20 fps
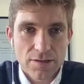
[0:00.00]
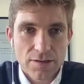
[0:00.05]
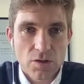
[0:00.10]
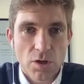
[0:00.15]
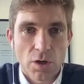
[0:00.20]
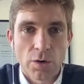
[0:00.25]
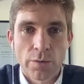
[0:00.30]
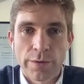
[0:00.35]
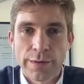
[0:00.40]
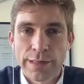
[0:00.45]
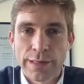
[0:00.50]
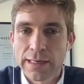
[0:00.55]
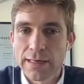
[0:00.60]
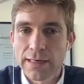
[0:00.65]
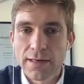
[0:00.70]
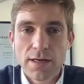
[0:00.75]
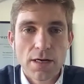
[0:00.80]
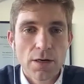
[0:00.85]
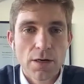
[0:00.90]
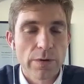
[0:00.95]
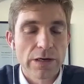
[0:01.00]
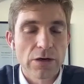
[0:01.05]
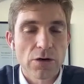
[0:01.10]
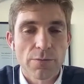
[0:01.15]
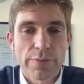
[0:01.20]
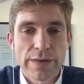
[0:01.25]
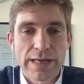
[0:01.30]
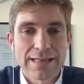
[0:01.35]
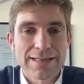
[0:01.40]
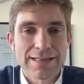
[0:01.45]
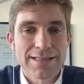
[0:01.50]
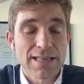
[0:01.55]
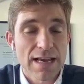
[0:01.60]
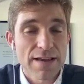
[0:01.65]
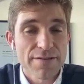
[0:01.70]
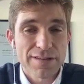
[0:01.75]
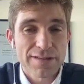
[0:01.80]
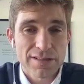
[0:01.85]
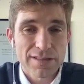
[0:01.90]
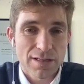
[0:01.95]
So we compared
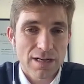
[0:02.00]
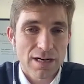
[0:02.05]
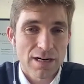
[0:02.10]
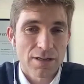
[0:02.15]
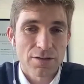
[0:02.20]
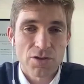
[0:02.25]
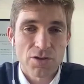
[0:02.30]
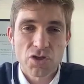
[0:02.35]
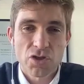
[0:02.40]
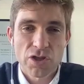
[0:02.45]
savings accounts,